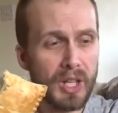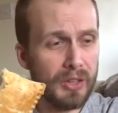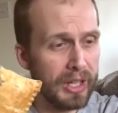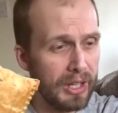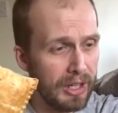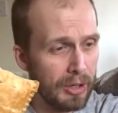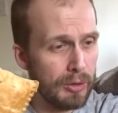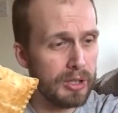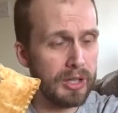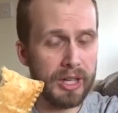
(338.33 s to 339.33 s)
They
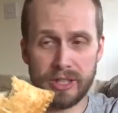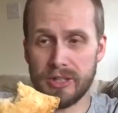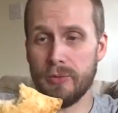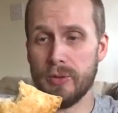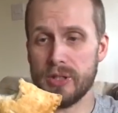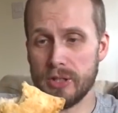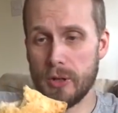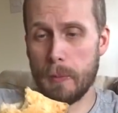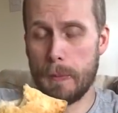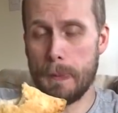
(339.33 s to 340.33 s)
load their stuff with salt.